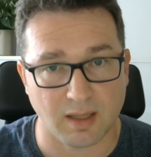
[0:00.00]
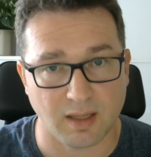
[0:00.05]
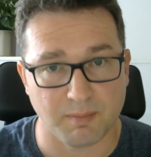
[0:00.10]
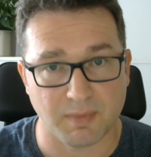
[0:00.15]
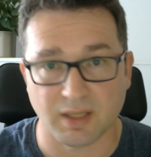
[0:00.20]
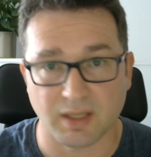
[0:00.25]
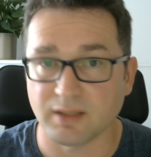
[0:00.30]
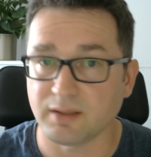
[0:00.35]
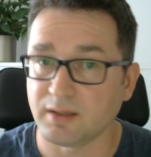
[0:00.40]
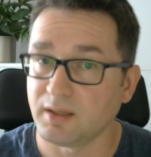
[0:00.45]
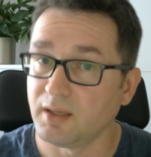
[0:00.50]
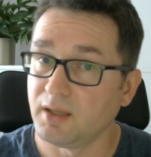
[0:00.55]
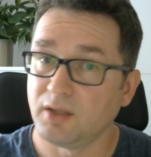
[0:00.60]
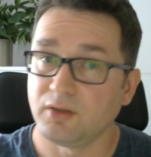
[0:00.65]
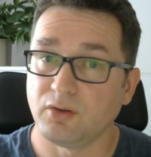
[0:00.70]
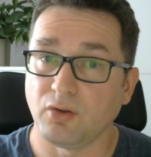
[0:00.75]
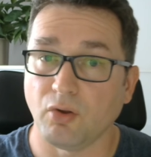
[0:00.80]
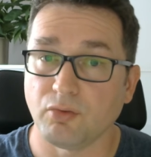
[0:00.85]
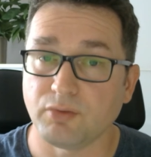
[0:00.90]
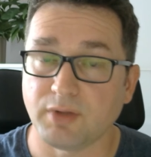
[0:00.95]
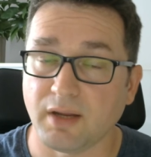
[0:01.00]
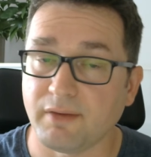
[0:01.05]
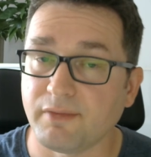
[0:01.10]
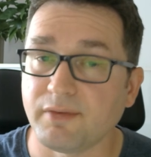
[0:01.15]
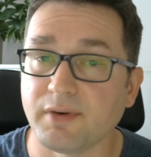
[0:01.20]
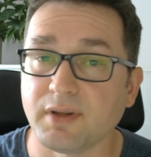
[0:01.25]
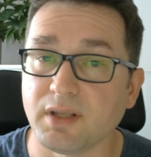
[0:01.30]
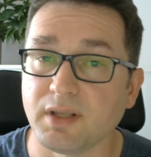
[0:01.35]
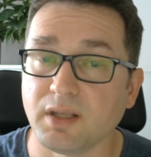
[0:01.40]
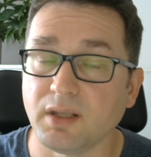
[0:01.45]
I mean, not
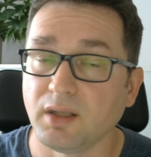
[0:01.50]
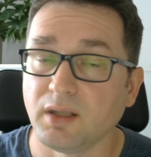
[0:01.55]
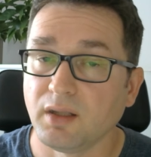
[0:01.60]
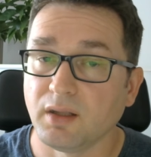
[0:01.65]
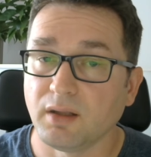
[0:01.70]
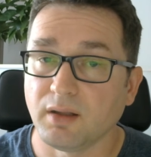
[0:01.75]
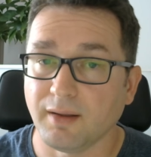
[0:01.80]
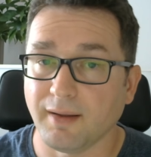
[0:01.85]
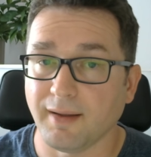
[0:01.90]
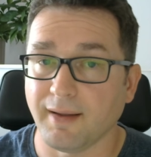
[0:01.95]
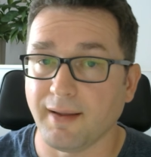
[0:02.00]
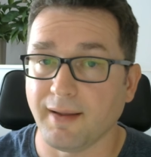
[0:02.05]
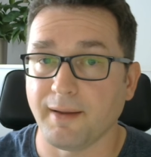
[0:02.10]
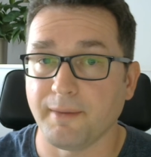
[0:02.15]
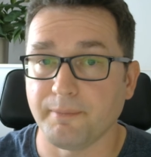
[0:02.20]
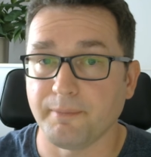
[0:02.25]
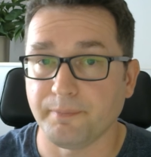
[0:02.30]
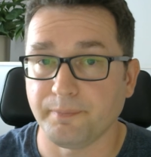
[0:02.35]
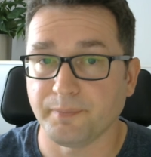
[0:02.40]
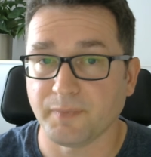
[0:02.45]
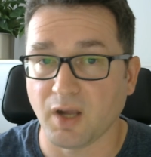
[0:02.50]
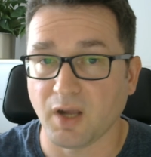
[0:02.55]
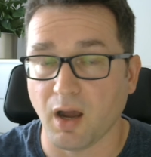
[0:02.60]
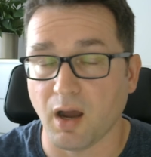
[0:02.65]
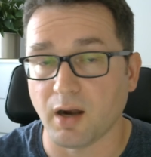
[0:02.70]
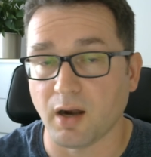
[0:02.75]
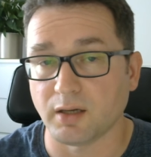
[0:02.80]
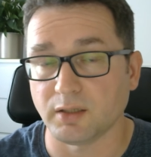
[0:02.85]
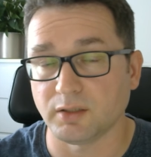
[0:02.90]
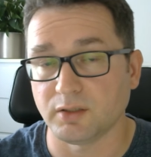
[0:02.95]
every
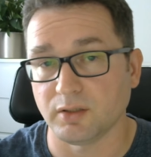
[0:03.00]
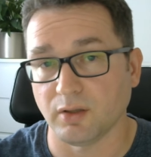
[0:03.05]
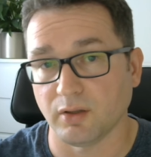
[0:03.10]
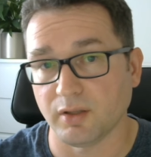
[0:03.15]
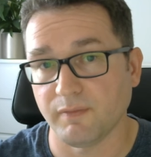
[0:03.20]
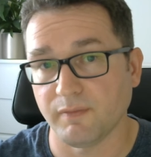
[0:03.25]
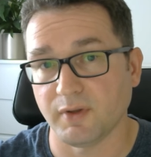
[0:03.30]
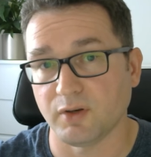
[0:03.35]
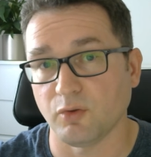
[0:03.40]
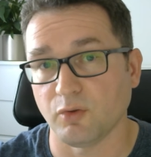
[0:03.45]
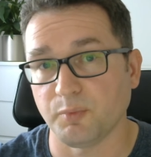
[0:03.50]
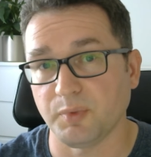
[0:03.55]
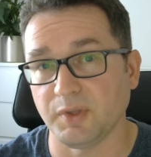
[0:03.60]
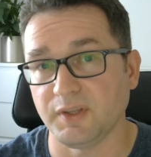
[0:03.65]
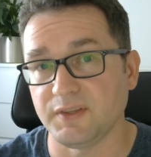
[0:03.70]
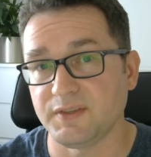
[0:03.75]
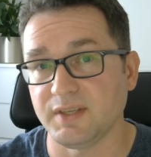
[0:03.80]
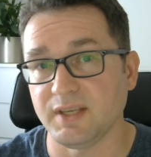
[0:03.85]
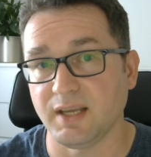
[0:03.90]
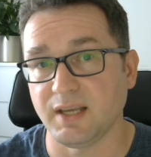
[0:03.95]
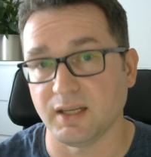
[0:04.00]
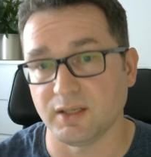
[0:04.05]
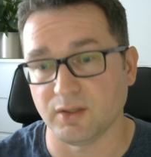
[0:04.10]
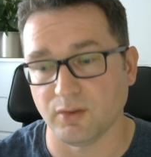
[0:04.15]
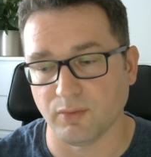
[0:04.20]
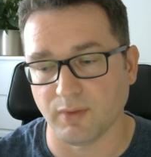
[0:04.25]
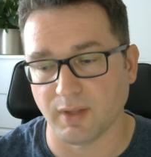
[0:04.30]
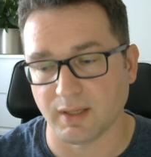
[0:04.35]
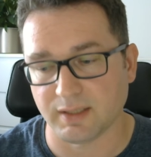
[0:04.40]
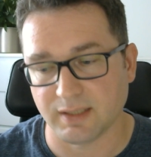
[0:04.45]
card, even on PC, can
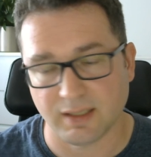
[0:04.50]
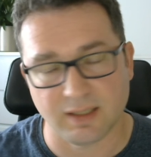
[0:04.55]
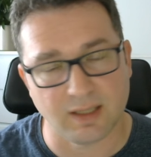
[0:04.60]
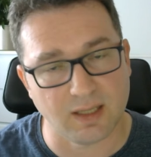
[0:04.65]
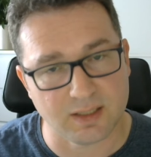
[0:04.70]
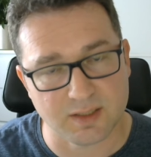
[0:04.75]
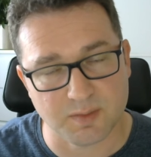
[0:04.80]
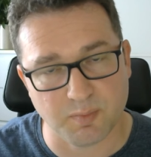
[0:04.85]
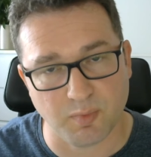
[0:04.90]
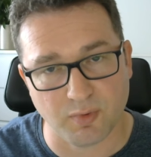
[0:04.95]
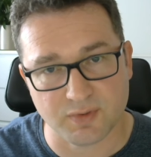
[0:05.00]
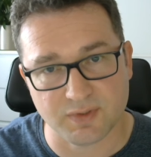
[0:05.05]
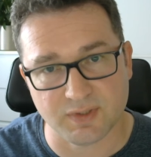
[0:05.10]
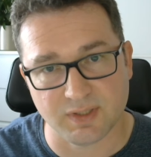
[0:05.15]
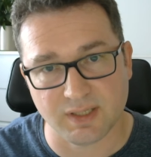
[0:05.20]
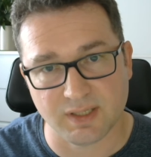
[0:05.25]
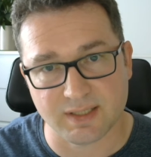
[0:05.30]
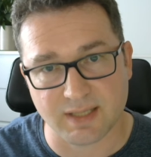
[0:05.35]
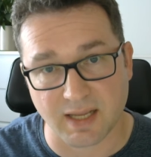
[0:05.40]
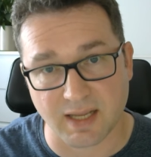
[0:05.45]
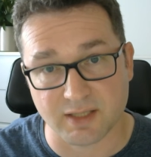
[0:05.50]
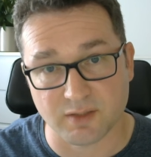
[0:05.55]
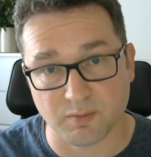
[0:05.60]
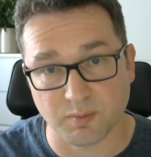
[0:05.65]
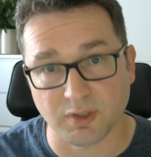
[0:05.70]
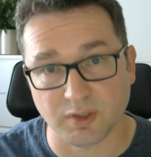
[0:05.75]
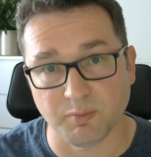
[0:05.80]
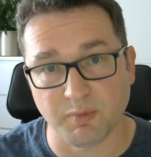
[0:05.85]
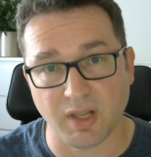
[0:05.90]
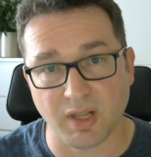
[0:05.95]
do that, and Xbox Series S
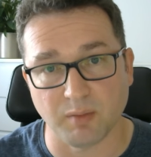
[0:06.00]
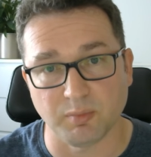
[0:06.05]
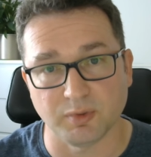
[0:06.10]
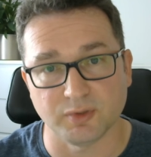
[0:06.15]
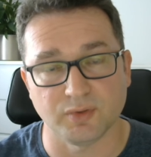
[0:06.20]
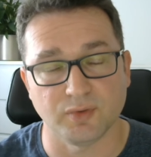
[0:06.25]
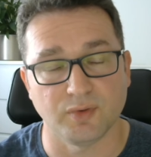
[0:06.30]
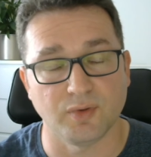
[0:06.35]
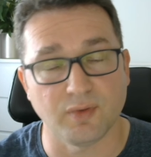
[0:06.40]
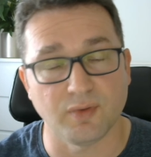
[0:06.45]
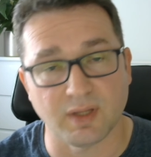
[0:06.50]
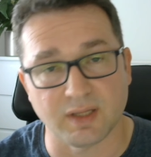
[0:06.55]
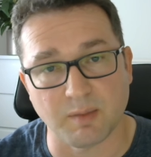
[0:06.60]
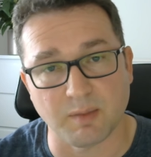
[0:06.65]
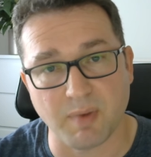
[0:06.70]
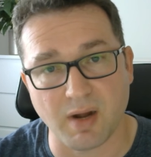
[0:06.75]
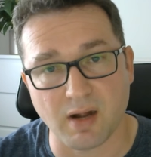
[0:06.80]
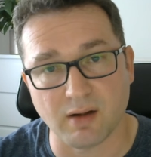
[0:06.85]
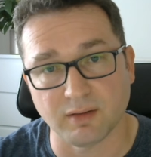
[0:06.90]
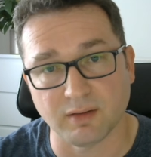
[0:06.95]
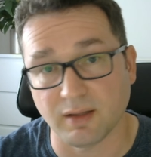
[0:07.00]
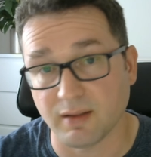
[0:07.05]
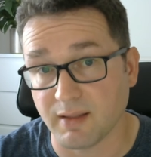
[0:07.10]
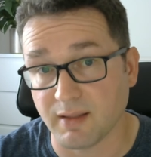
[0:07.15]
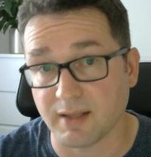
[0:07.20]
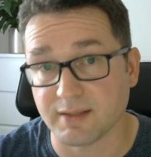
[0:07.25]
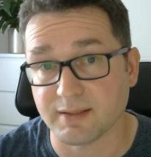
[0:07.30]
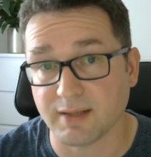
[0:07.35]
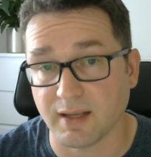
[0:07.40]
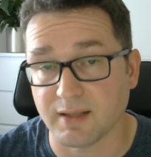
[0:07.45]
will be able to do that. Apparently,
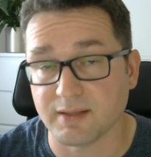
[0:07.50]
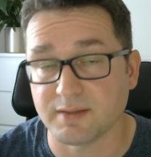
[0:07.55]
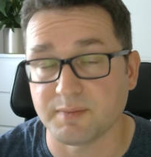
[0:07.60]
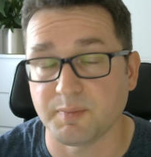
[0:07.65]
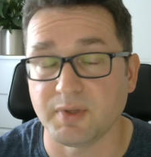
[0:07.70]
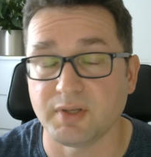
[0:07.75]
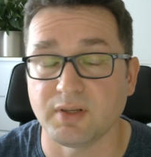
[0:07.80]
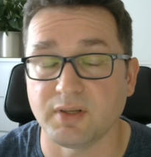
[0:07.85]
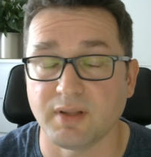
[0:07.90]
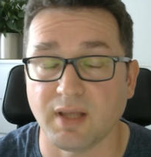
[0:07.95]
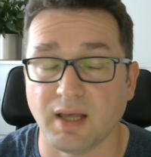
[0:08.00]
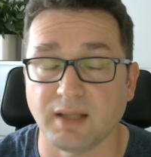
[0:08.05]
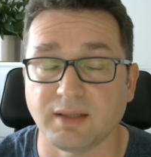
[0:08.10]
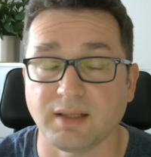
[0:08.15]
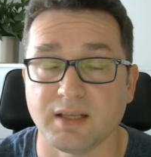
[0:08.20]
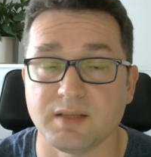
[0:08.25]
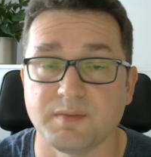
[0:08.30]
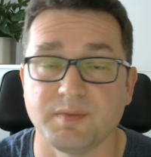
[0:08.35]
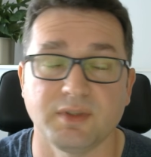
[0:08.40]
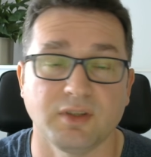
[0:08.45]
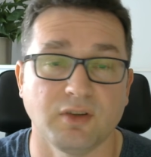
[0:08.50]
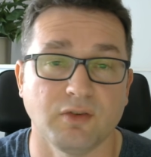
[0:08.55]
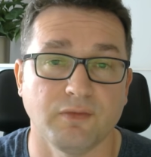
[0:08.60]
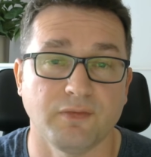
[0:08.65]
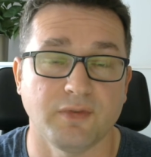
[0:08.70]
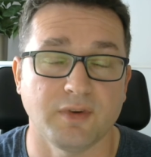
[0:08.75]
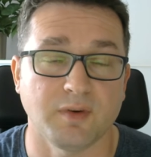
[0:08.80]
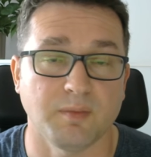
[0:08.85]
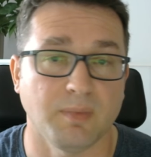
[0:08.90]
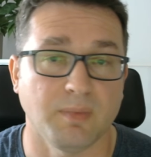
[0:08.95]
that has been
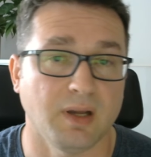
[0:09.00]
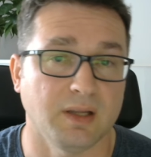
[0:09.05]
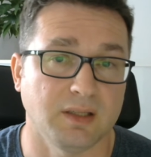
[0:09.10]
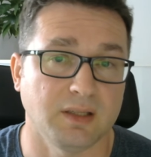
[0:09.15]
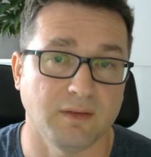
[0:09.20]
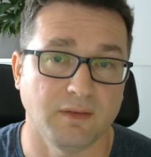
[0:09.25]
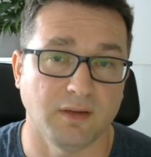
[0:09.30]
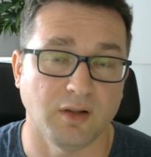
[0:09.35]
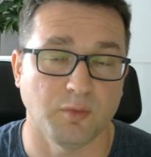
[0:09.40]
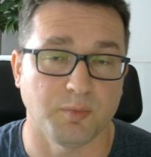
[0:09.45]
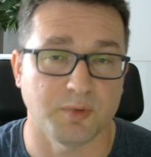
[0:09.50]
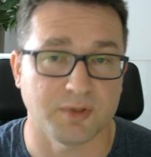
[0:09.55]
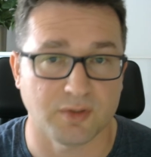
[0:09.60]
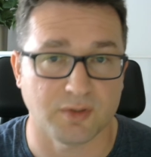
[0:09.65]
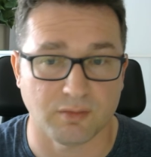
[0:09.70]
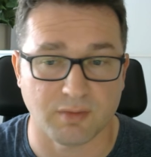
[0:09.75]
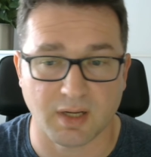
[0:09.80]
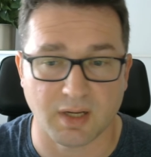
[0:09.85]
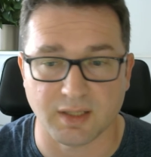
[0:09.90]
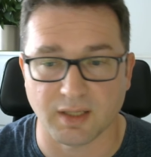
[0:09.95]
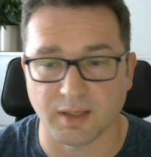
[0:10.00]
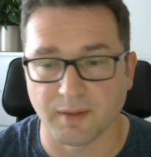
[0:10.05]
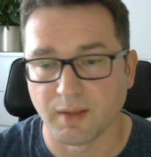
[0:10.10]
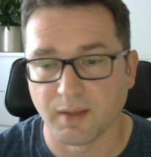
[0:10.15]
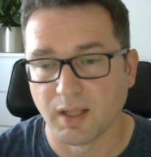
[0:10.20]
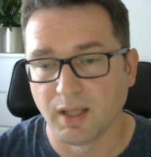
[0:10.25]
confirmed by developers already.